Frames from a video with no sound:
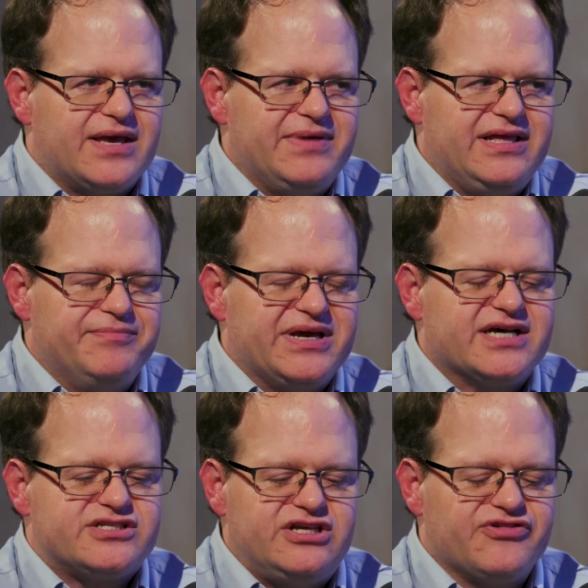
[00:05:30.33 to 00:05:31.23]

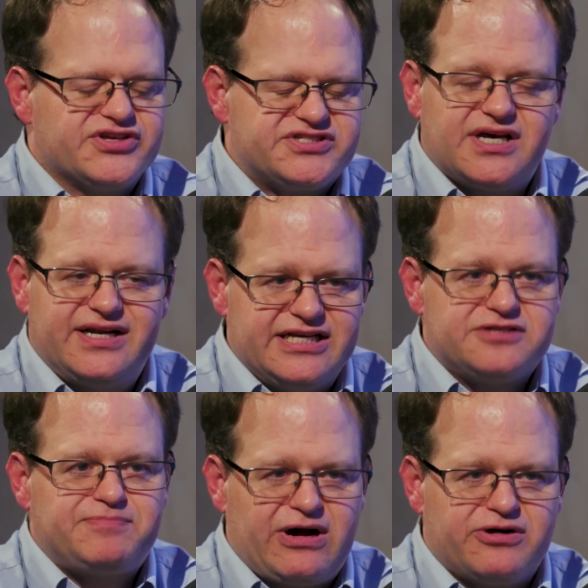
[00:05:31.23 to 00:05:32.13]
Because, you know, the sun
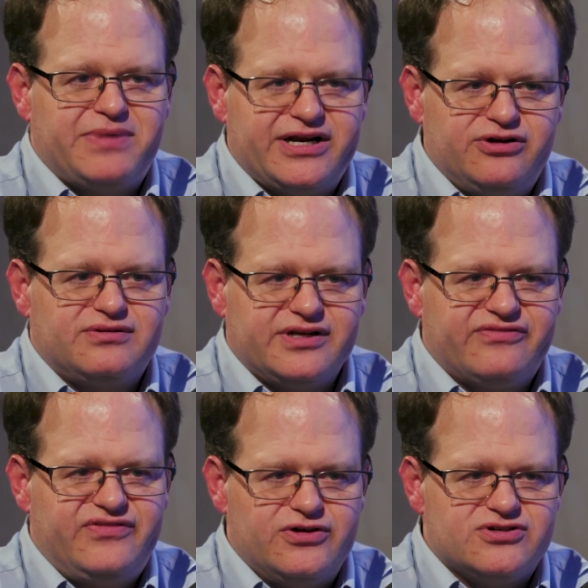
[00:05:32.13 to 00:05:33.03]
is powered by
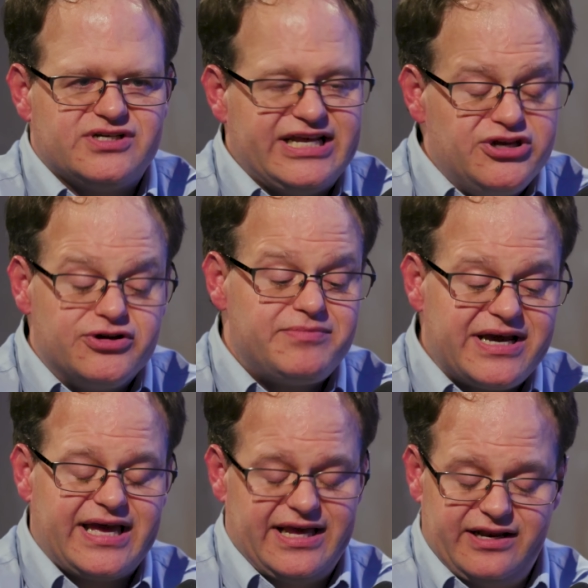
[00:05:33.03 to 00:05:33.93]
nuclear fusion, and you can
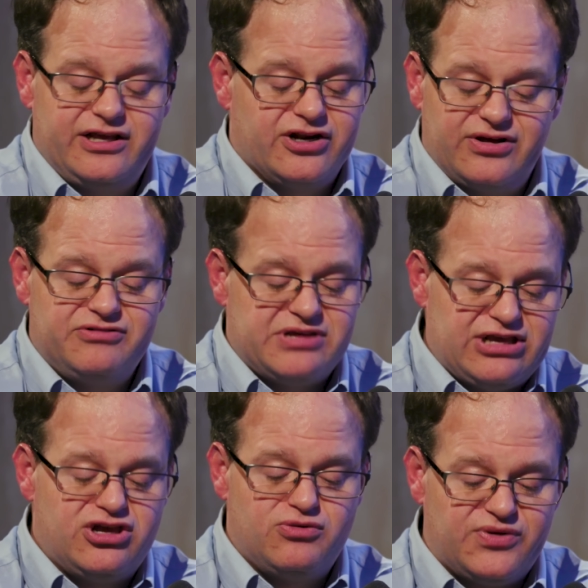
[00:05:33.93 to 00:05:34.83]
make, and, you know,
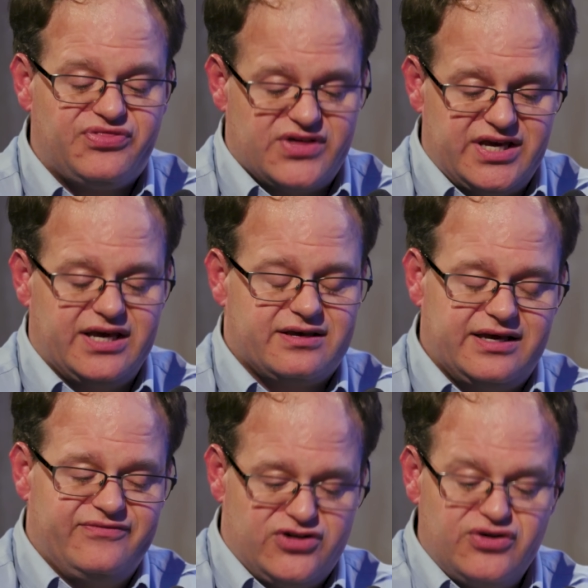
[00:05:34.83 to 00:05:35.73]
you would think
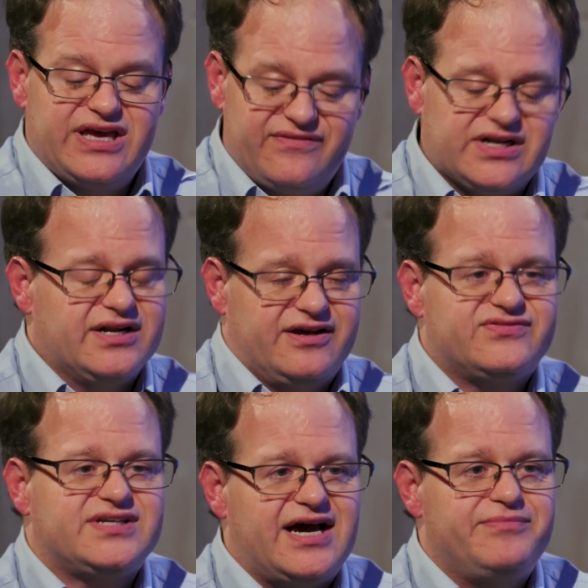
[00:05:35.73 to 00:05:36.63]
if you give it
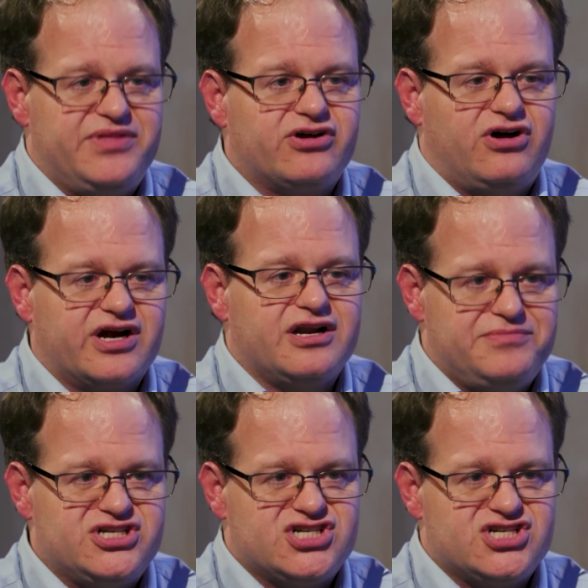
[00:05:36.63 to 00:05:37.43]
enough time, there are going to be